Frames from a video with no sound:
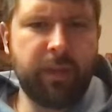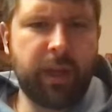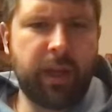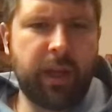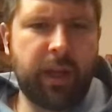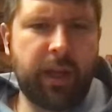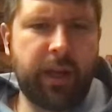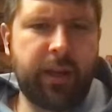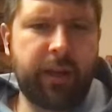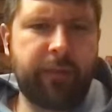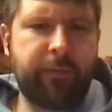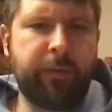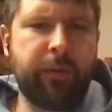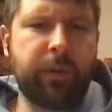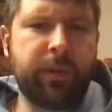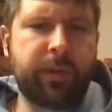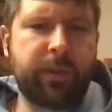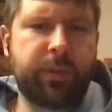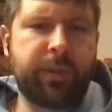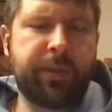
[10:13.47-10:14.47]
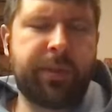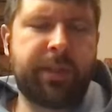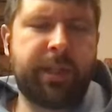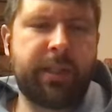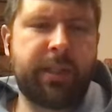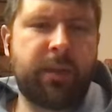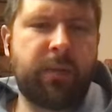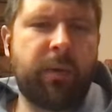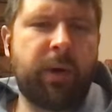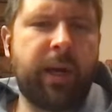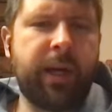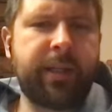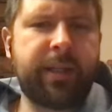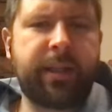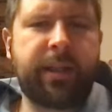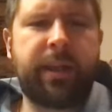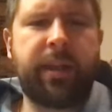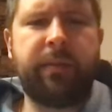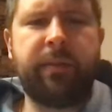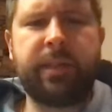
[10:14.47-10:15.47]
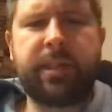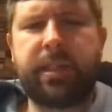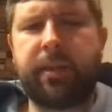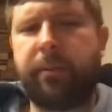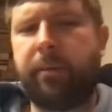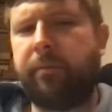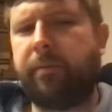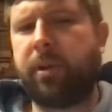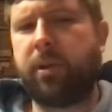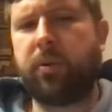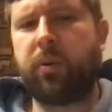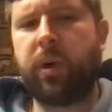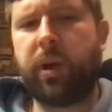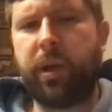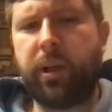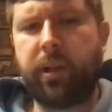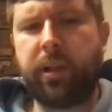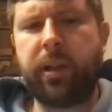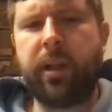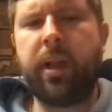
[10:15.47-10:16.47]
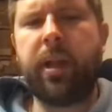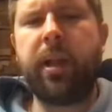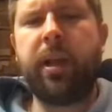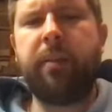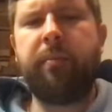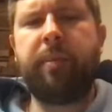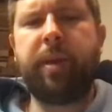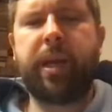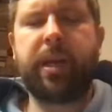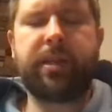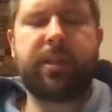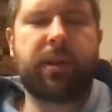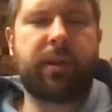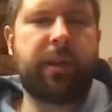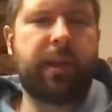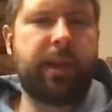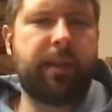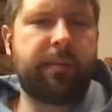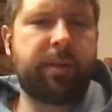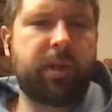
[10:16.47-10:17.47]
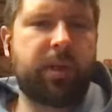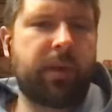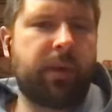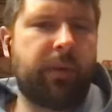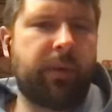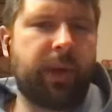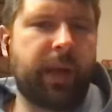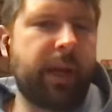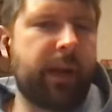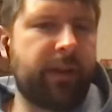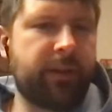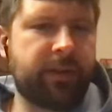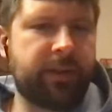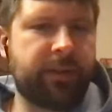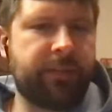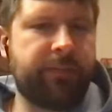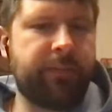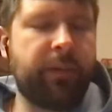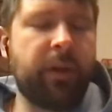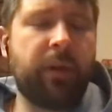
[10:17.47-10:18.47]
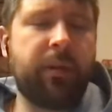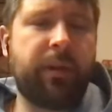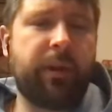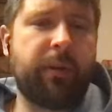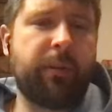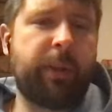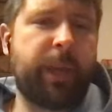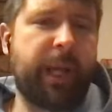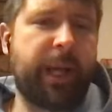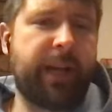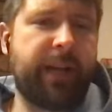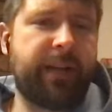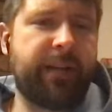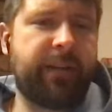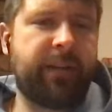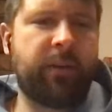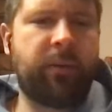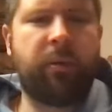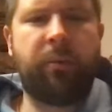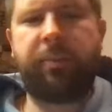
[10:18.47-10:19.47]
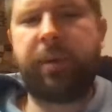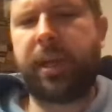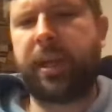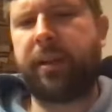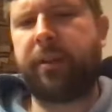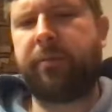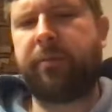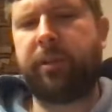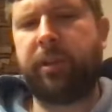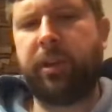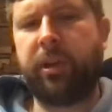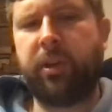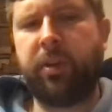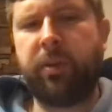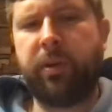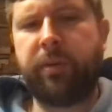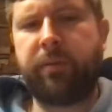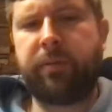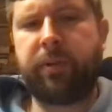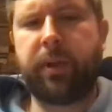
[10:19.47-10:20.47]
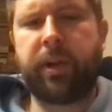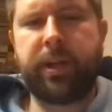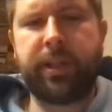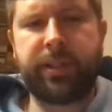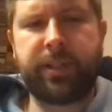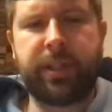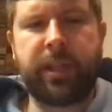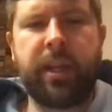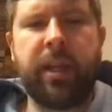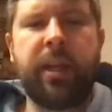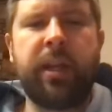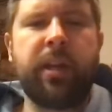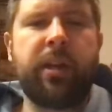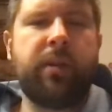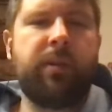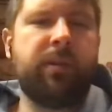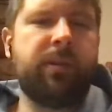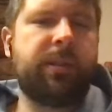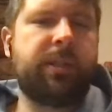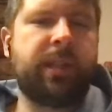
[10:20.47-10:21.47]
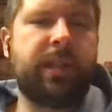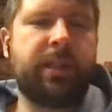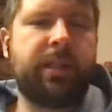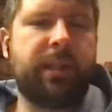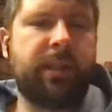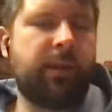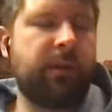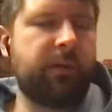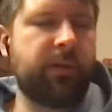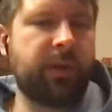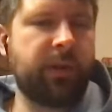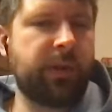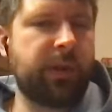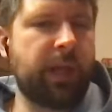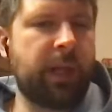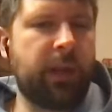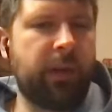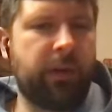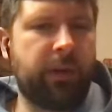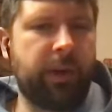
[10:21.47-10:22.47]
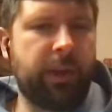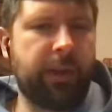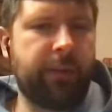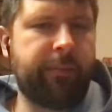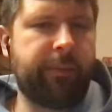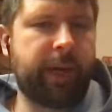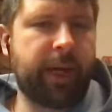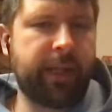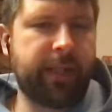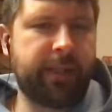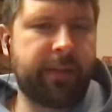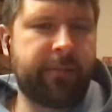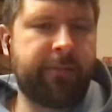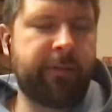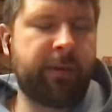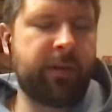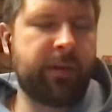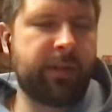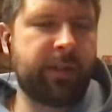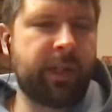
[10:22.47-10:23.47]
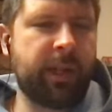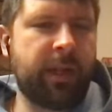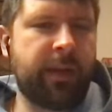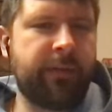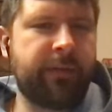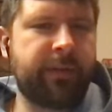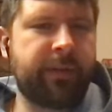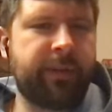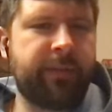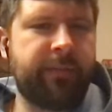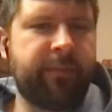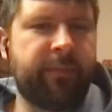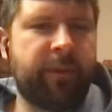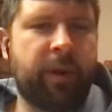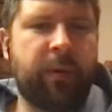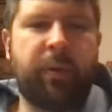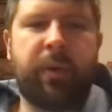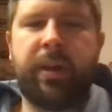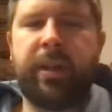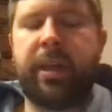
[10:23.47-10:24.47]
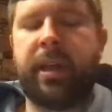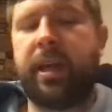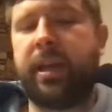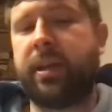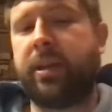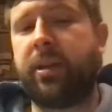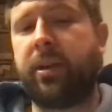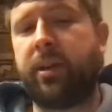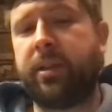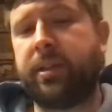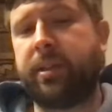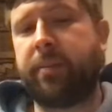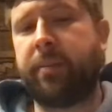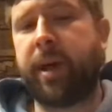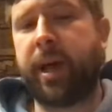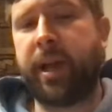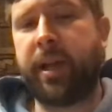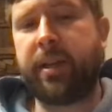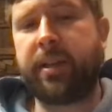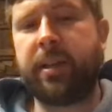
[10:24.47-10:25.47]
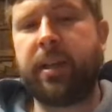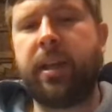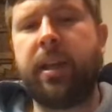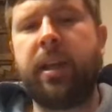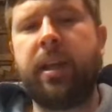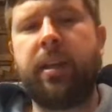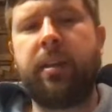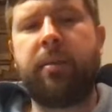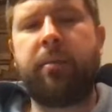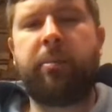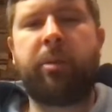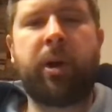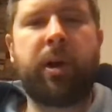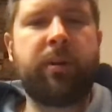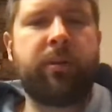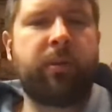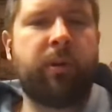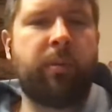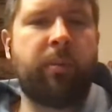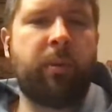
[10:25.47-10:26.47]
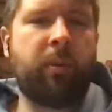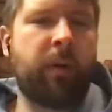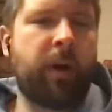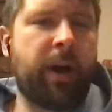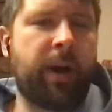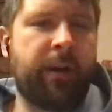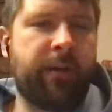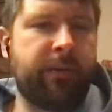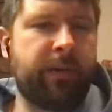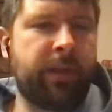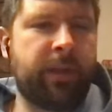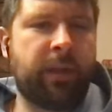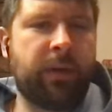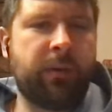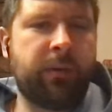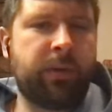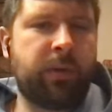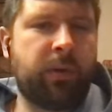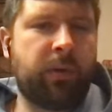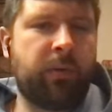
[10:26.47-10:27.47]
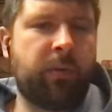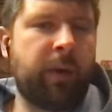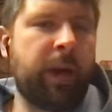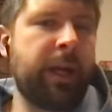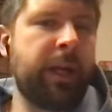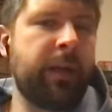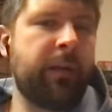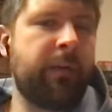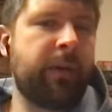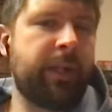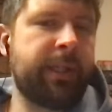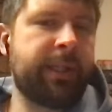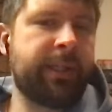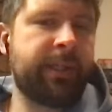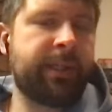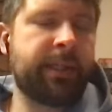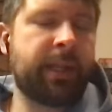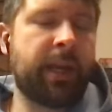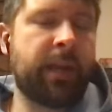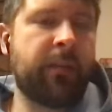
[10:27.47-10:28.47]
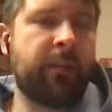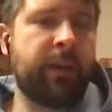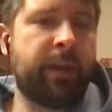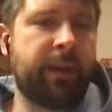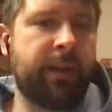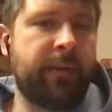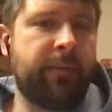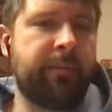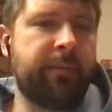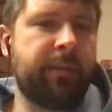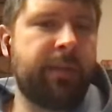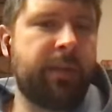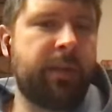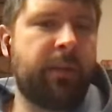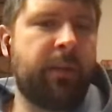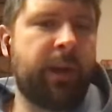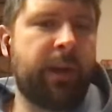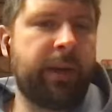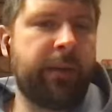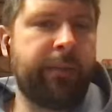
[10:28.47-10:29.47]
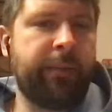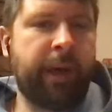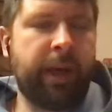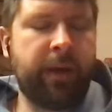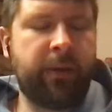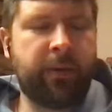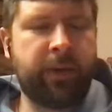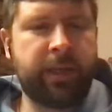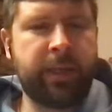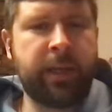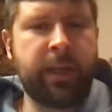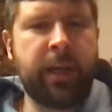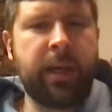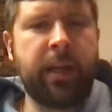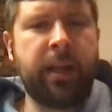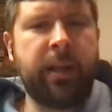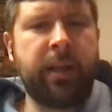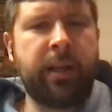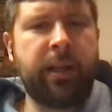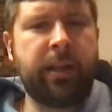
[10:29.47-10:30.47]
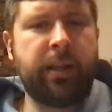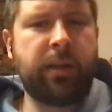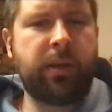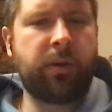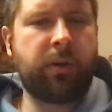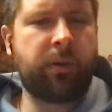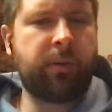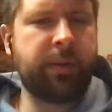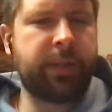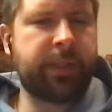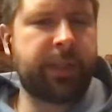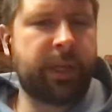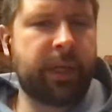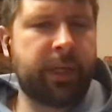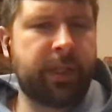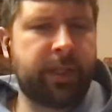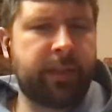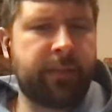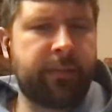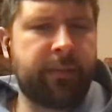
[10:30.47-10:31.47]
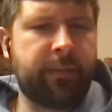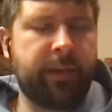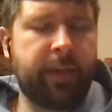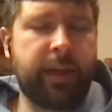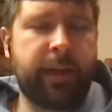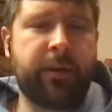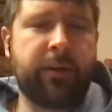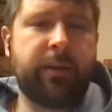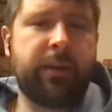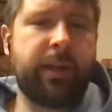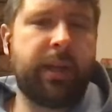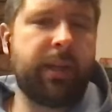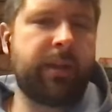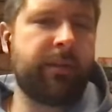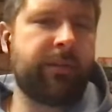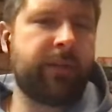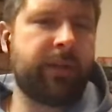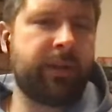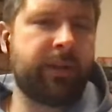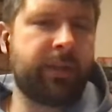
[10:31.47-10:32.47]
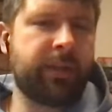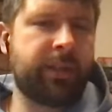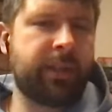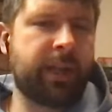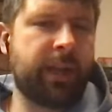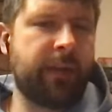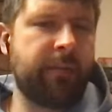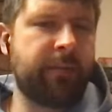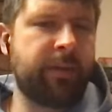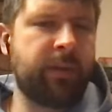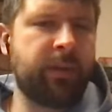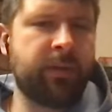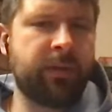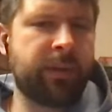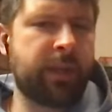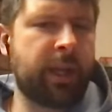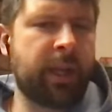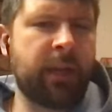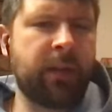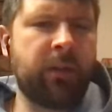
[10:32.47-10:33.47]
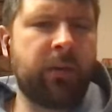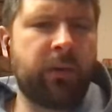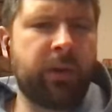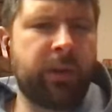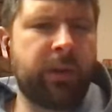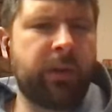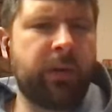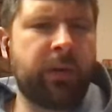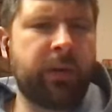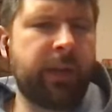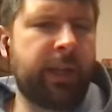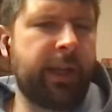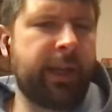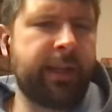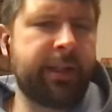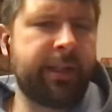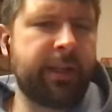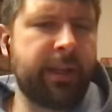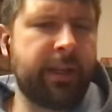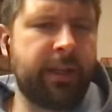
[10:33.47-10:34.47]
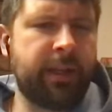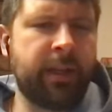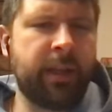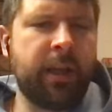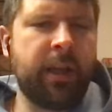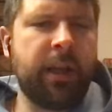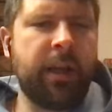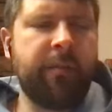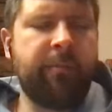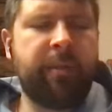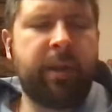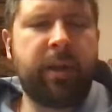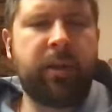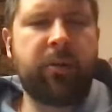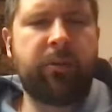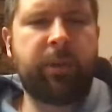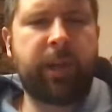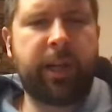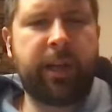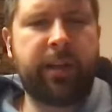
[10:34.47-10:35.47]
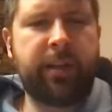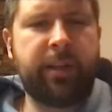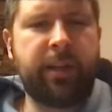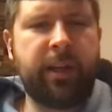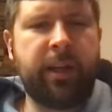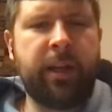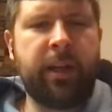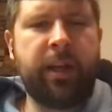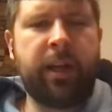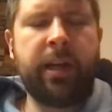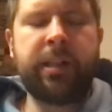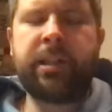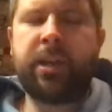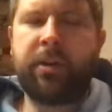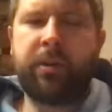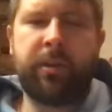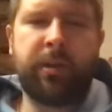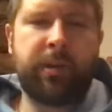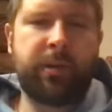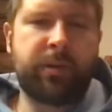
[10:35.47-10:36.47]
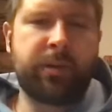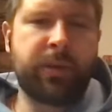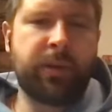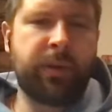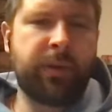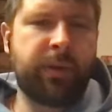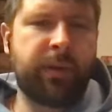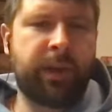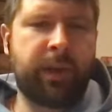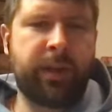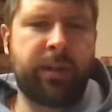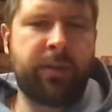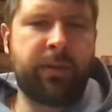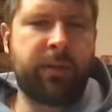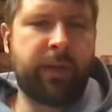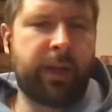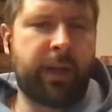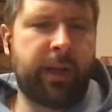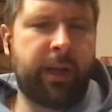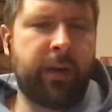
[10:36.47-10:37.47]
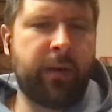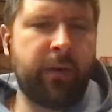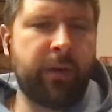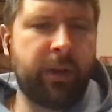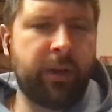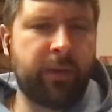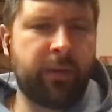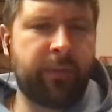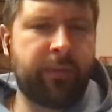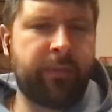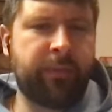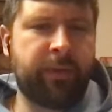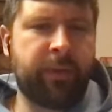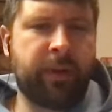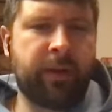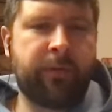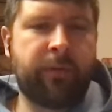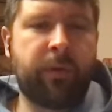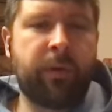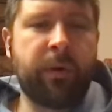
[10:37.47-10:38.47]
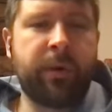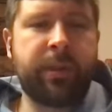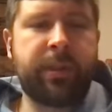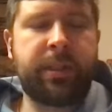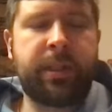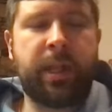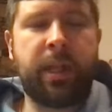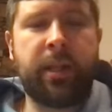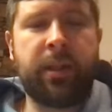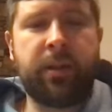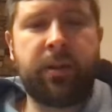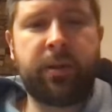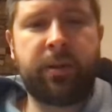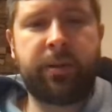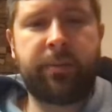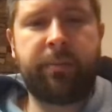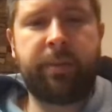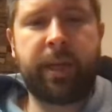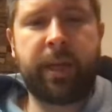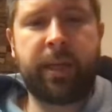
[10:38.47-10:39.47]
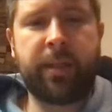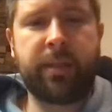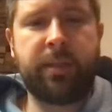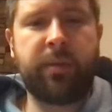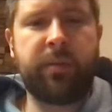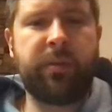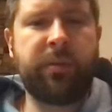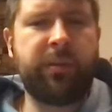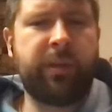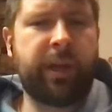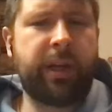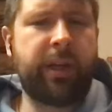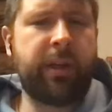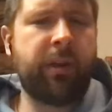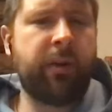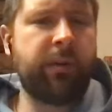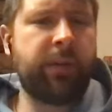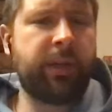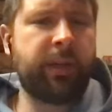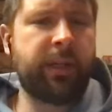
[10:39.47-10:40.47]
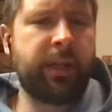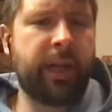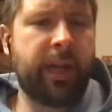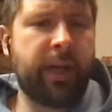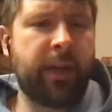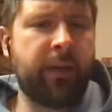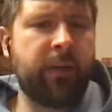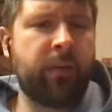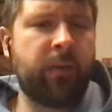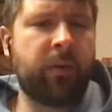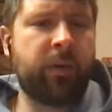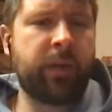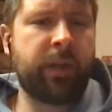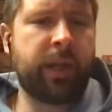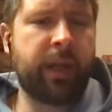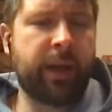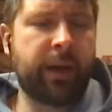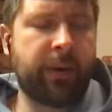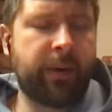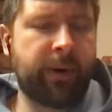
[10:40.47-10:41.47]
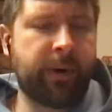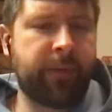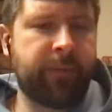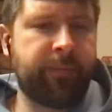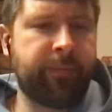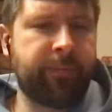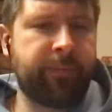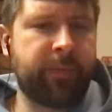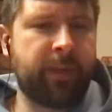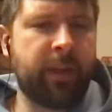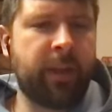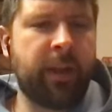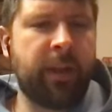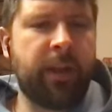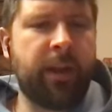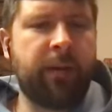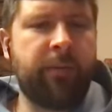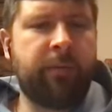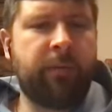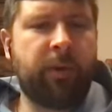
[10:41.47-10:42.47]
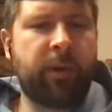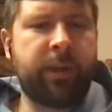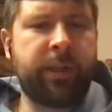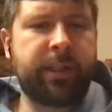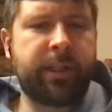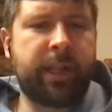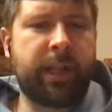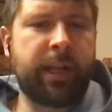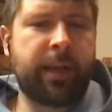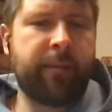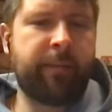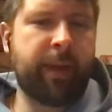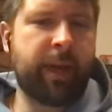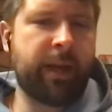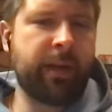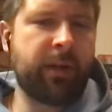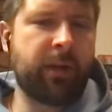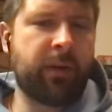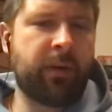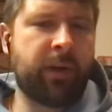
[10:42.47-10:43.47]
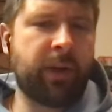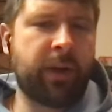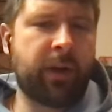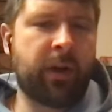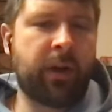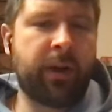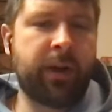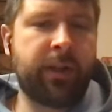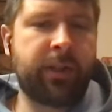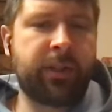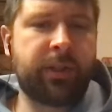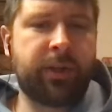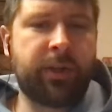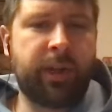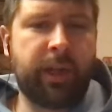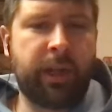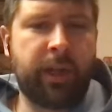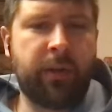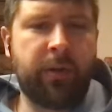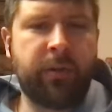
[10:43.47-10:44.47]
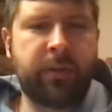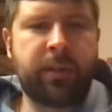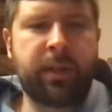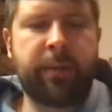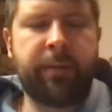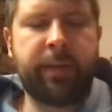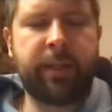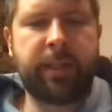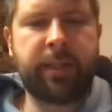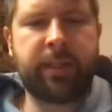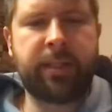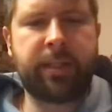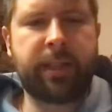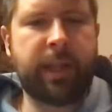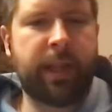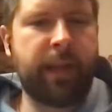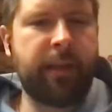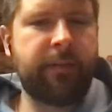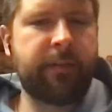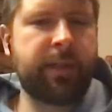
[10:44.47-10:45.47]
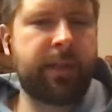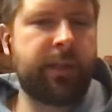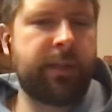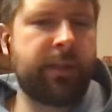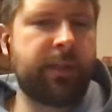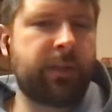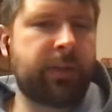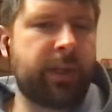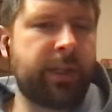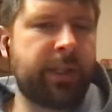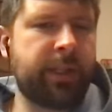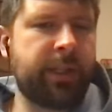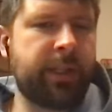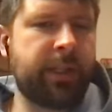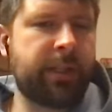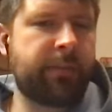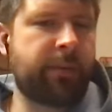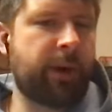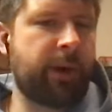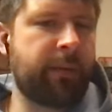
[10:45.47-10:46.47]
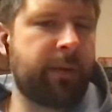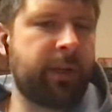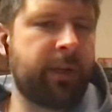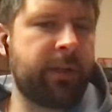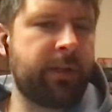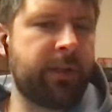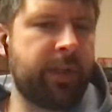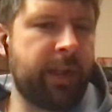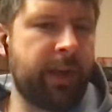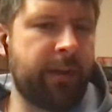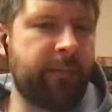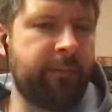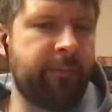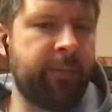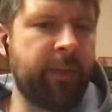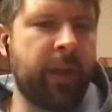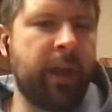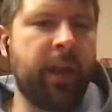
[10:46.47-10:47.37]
The foolish ones said to the wise, "Give us some of your oil, because our lamps are going out." "No," they replied, "there won't be enough for you and for us. Go instead to those who sell oil and buy some for yourselves." But while they had gone to buy it, the bridegroom arrived, and those who were ready went inside with him to the wedding banquet. Then the door was shut. Later, the other virgins came too, saying, "Lord, Lord, let us in." But he replied, "I tell you the truth, I do not know you. Therefore stay alert, because you do not know the day or the hour. For it is like a man going on a journey, who summoned his slaves and entrusted his property to them.